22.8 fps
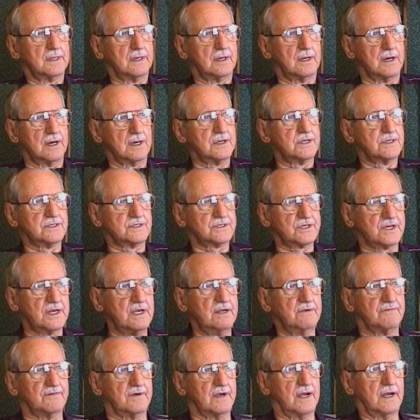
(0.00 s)
ardent ski
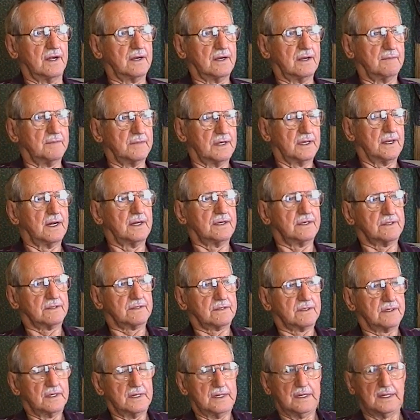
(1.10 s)
fan. uh -huh. I
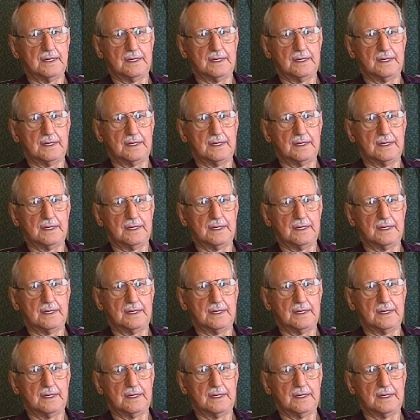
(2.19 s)
just